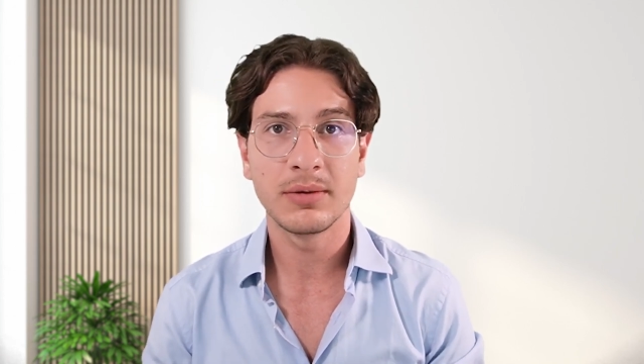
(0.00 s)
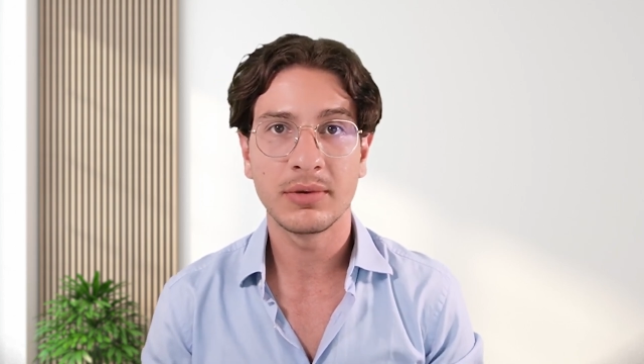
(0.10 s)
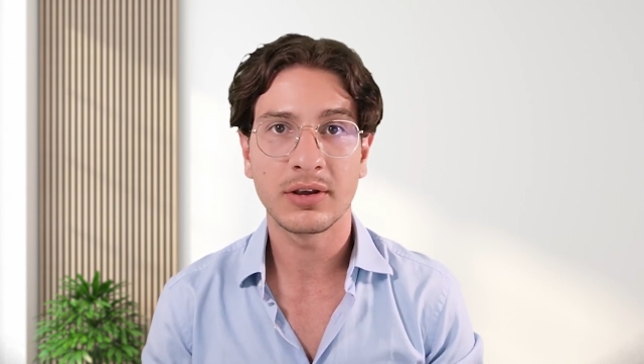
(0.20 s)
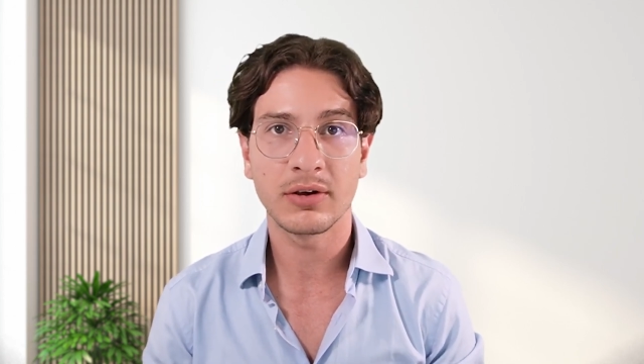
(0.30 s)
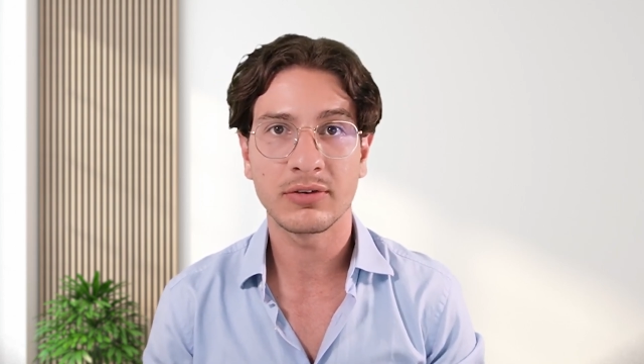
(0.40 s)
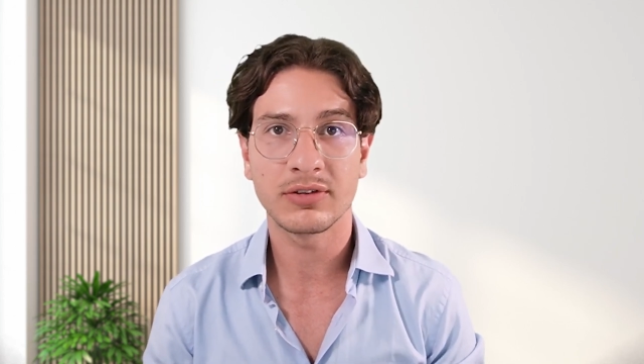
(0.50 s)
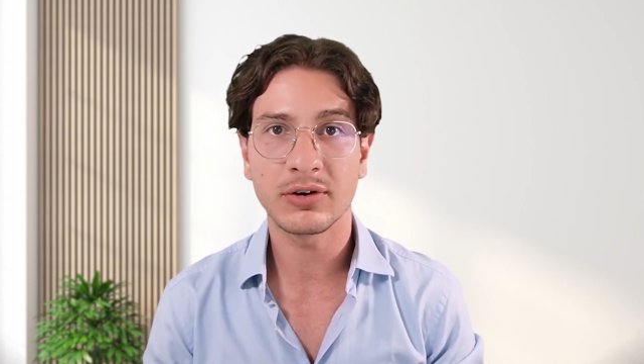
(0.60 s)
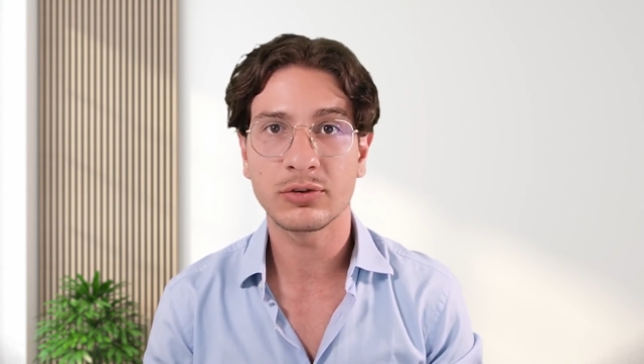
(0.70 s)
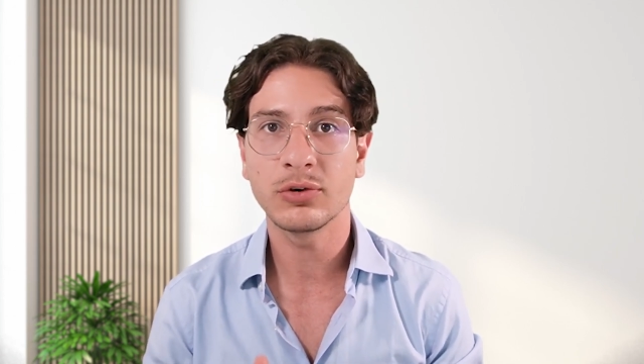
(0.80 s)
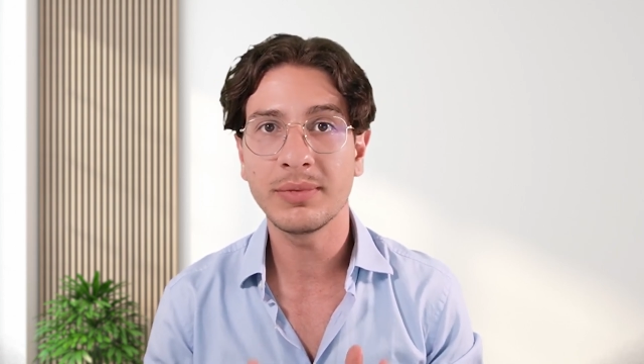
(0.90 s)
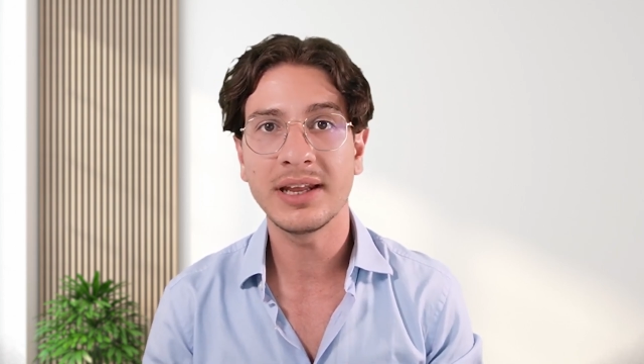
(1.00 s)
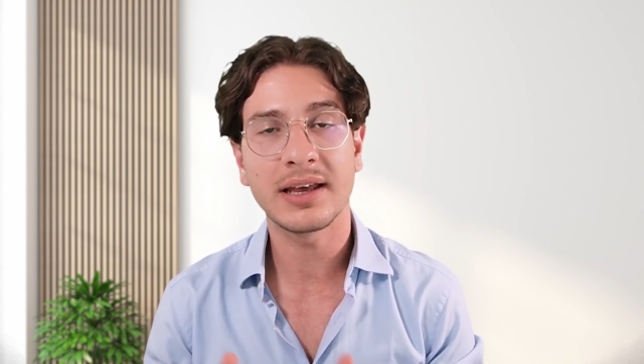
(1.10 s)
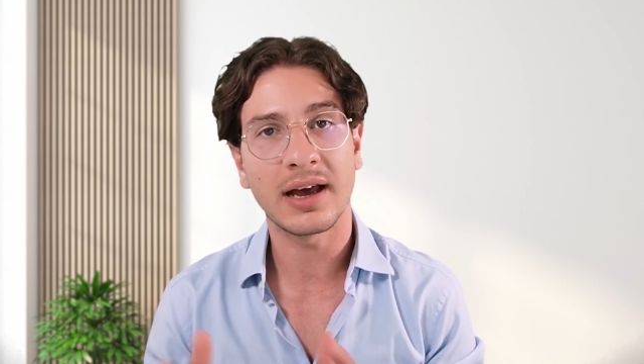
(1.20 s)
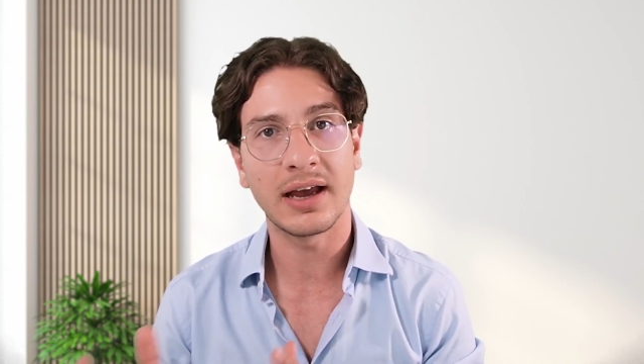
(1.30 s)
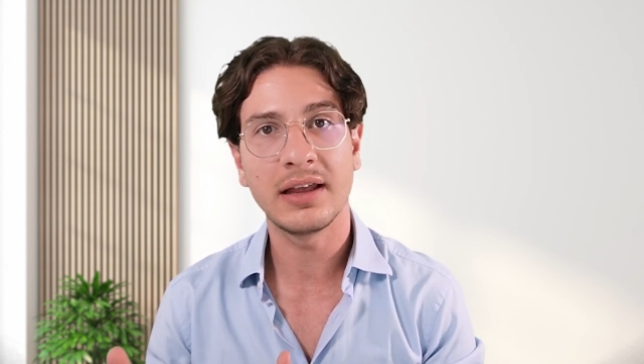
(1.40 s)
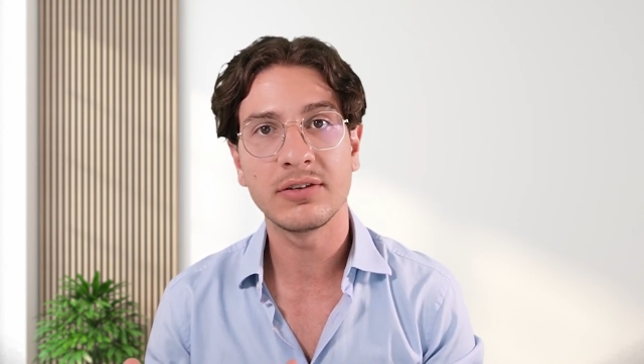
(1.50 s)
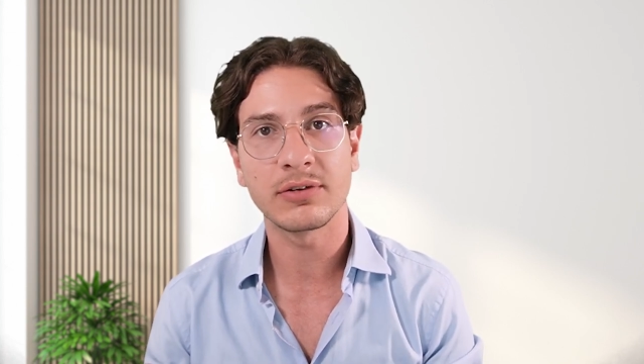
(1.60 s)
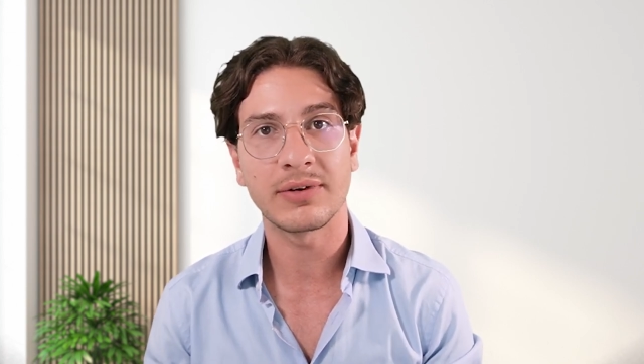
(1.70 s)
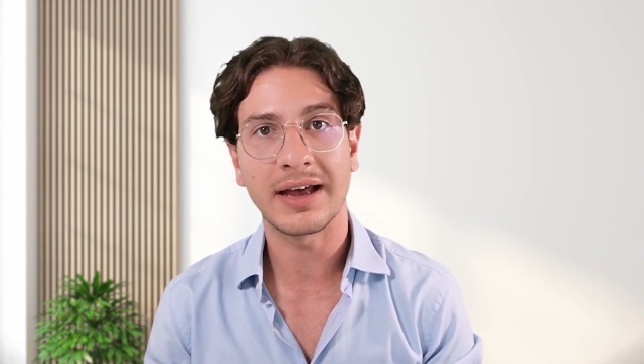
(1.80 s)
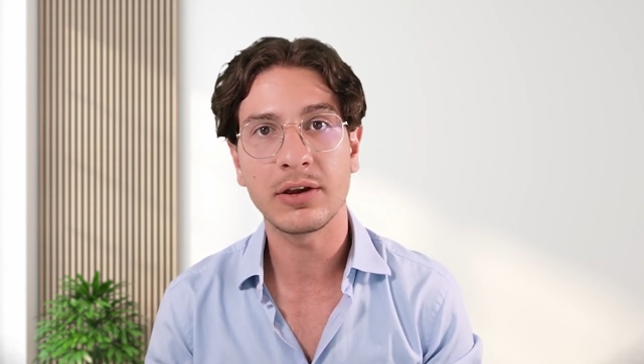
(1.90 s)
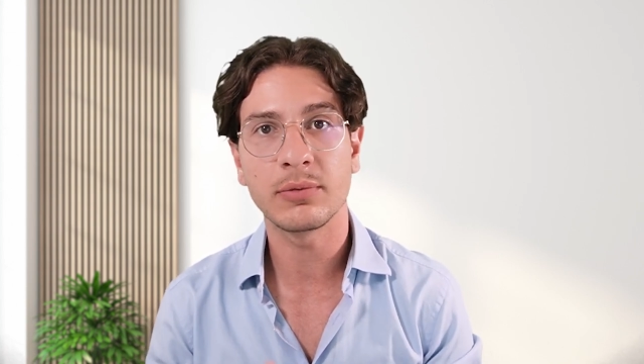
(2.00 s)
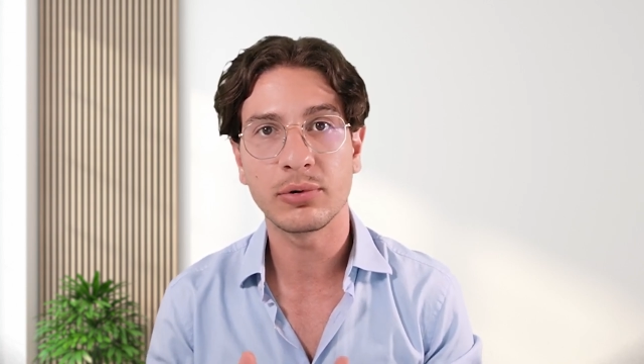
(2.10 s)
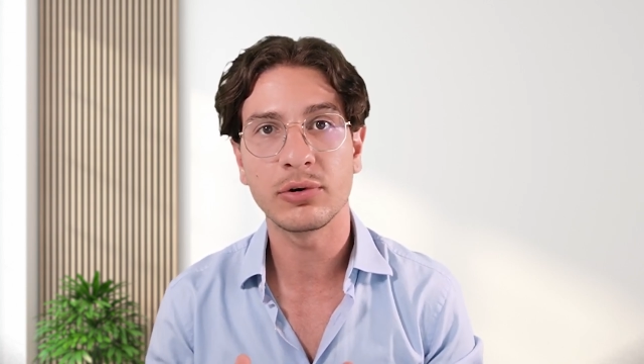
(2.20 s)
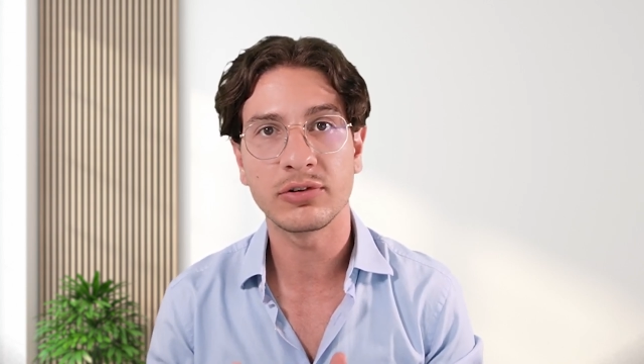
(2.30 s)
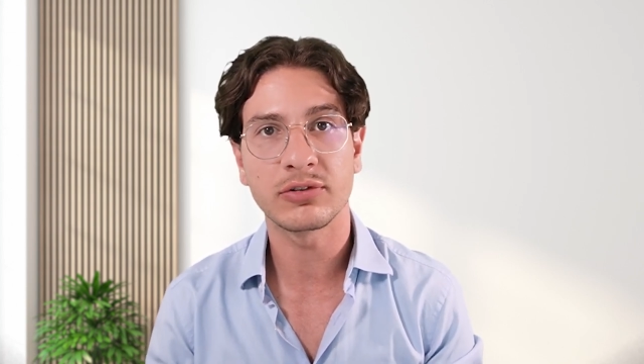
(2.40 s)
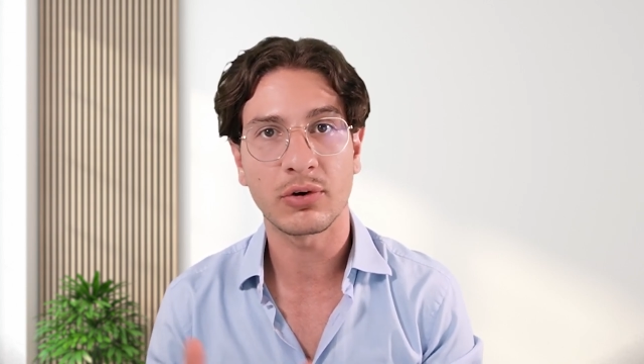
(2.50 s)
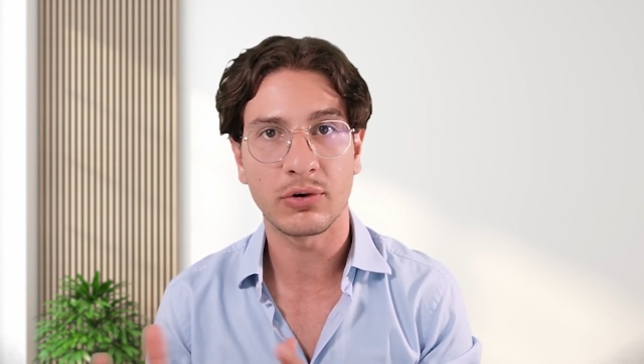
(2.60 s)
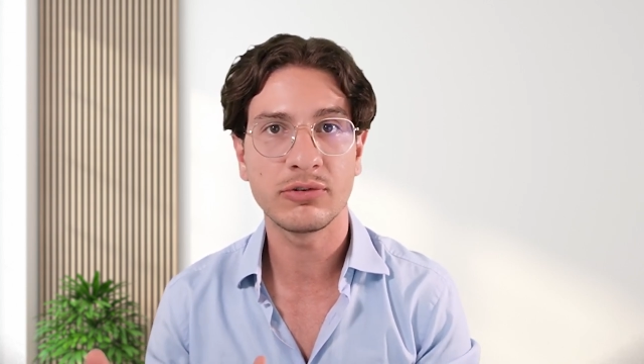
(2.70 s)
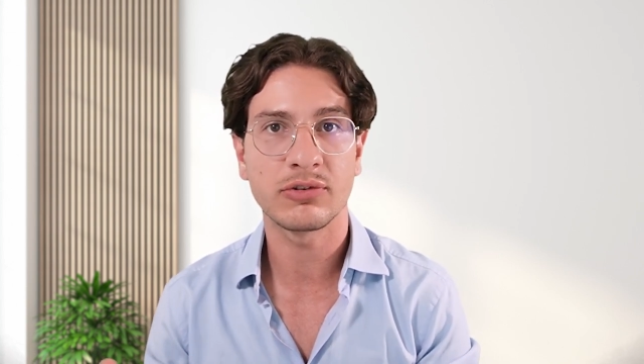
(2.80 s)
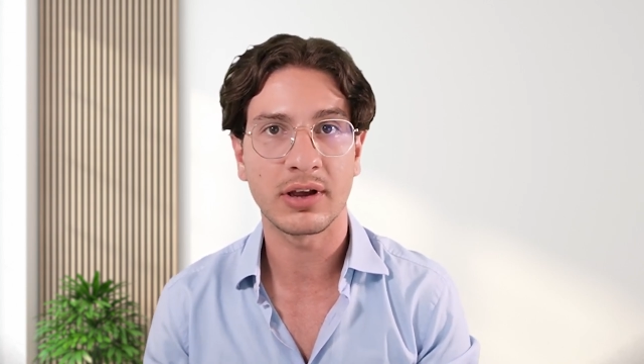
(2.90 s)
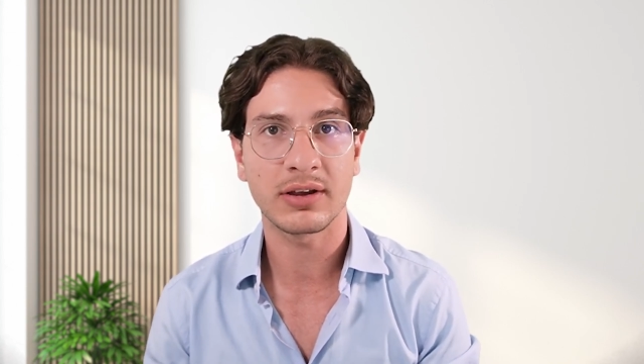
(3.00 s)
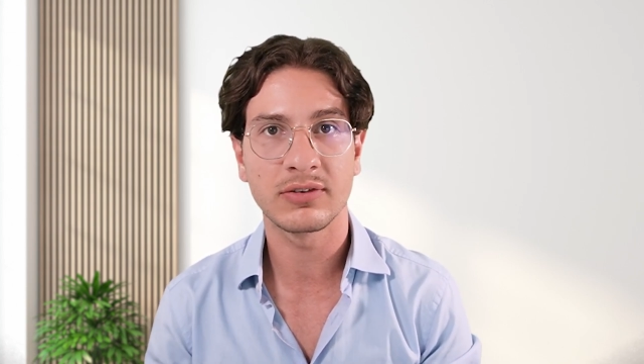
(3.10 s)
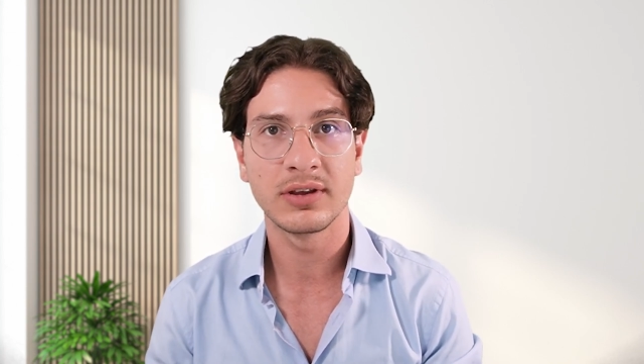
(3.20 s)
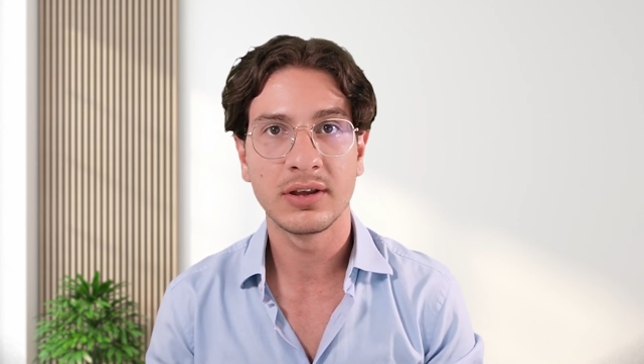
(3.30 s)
because there are too many kinds of hire purchase contracts